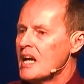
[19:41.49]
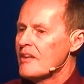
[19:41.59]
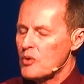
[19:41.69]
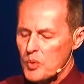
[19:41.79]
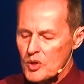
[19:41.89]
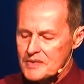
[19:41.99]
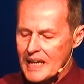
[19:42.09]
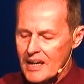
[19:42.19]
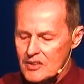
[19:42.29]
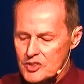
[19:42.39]
And the world
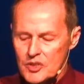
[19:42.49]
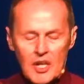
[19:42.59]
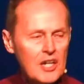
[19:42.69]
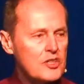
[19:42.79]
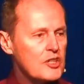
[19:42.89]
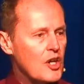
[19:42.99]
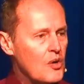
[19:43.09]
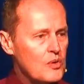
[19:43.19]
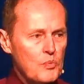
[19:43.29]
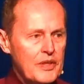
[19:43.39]
tells you to
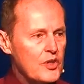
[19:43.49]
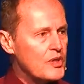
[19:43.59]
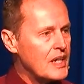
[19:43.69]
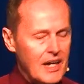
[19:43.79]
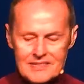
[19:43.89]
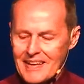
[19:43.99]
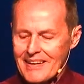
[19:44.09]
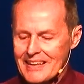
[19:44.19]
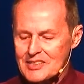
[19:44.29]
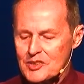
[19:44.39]
go with your gut, to
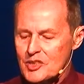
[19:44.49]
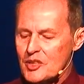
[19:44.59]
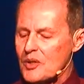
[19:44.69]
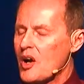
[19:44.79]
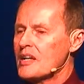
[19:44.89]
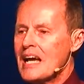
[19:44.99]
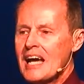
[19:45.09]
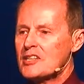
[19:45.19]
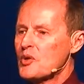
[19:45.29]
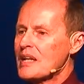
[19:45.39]
listen to your heart,
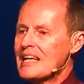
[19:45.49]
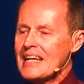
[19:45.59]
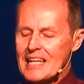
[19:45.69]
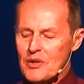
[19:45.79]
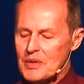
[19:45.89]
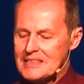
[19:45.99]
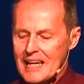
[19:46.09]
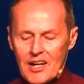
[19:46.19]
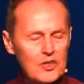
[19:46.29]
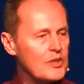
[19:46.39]
and don't let anyone
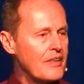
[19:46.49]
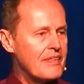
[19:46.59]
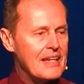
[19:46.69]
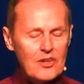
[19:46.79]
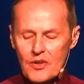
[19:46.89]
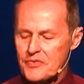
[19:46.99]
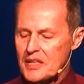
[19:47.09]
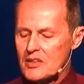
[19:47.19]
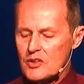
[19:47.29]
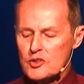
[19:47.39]
tell you to think or
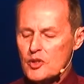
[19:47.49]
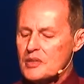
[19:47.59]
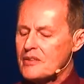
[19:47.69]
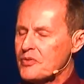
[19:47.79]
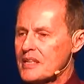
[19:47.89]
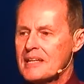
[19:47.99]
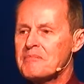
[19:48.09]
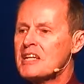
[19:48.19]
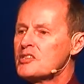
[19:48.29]
feel or do differently.